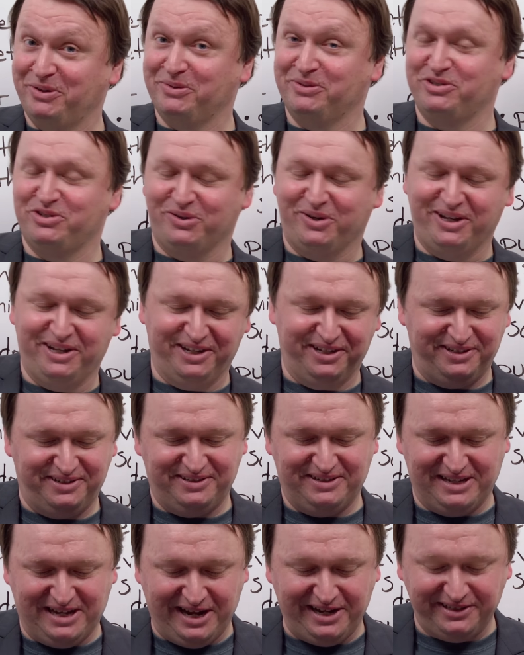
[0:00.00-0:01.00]
you enjoyed it.
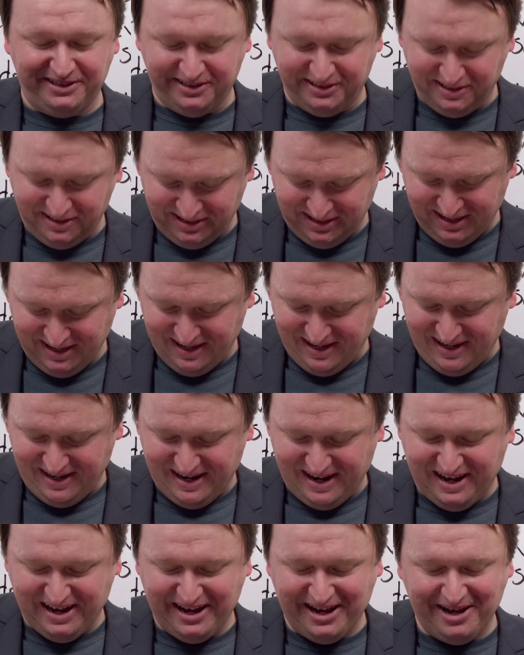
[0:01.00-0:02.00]
I did.
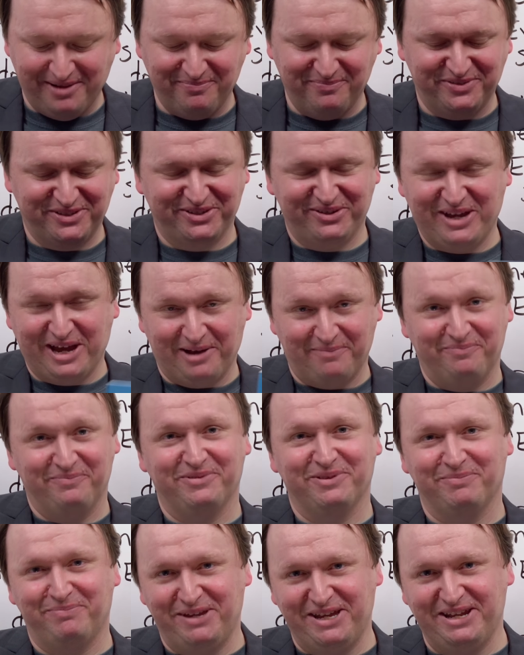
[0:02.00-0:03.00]
Um, so yeah,
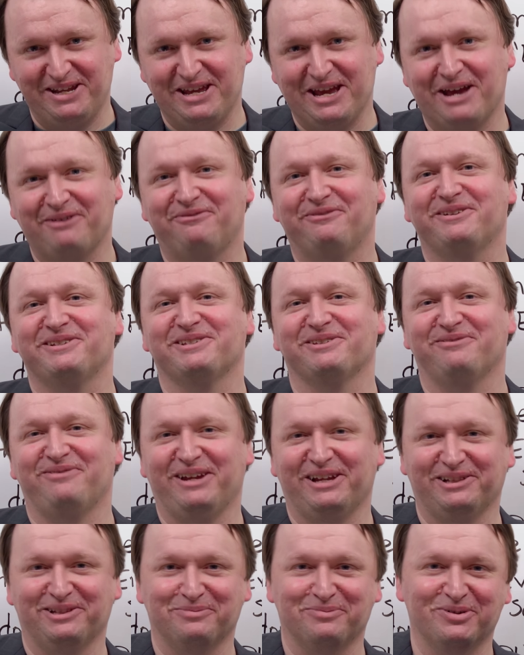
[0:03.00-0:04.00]
the P D F is
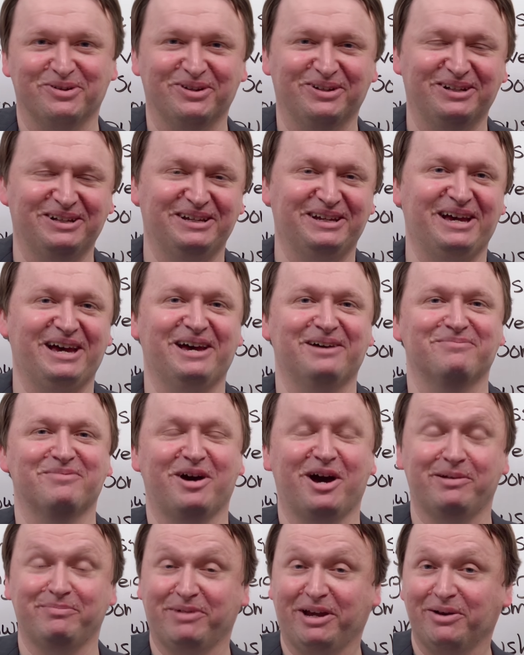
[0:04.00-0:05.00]
available um,
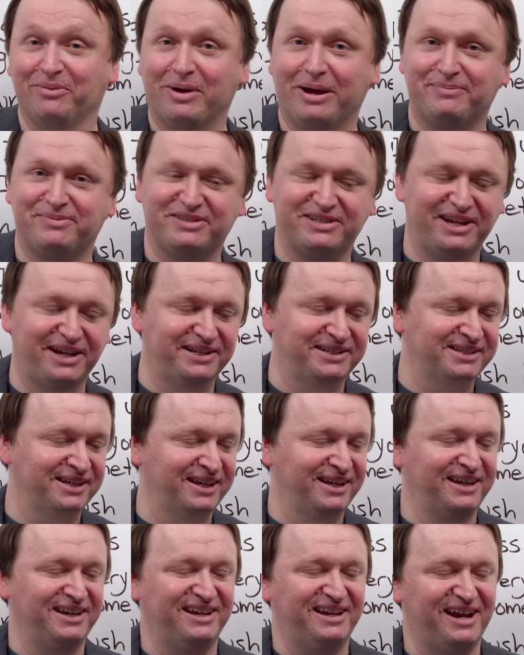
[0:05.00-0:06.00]
on my website,
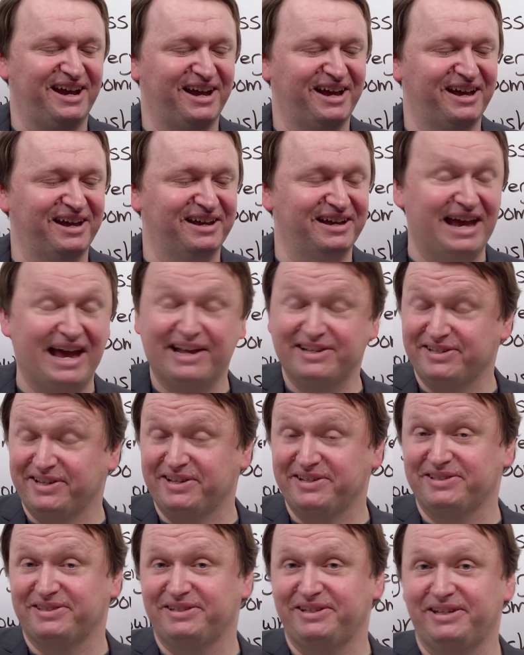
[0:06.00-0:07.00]
uh, as
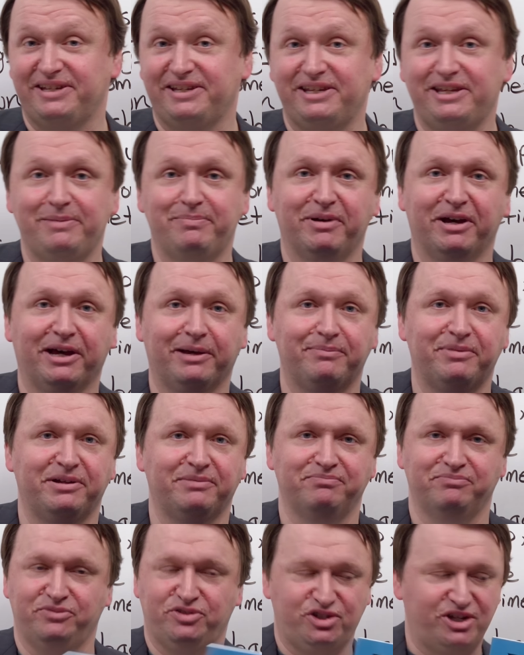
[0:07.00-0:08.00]
is the E P U B.
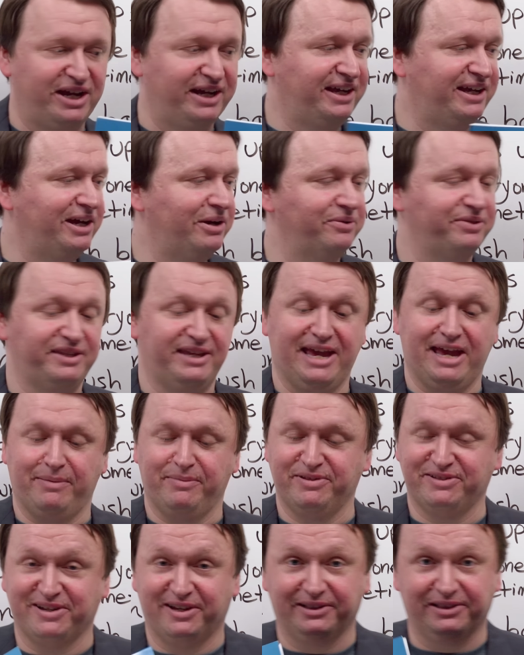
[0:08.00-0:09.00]
Check out the
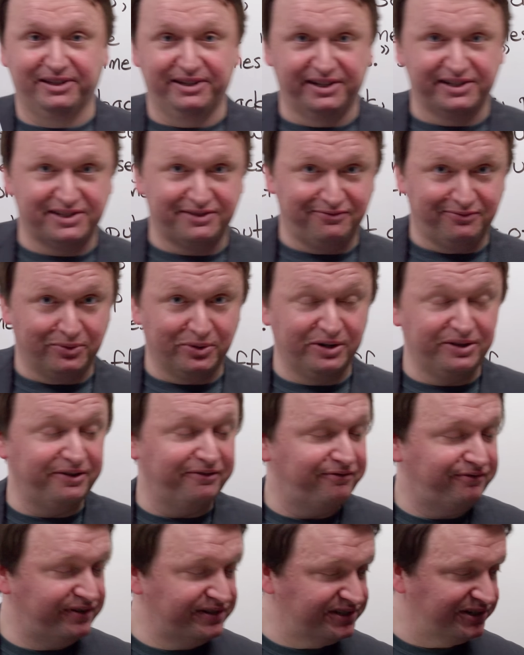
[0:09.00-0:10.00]
Amazon links for the
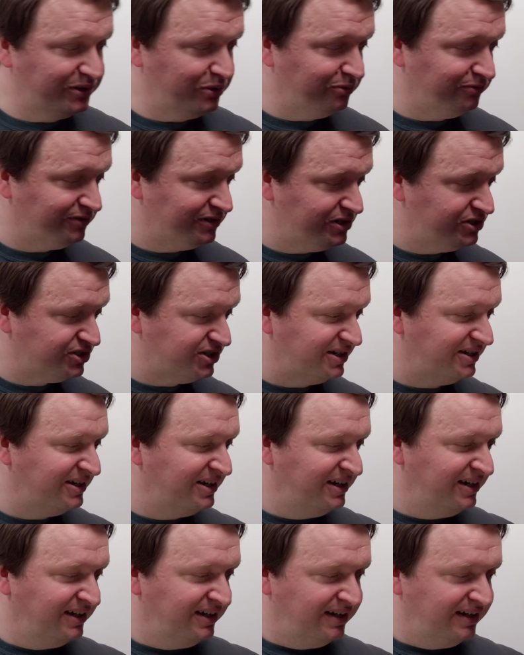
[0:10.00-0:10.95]
physical version.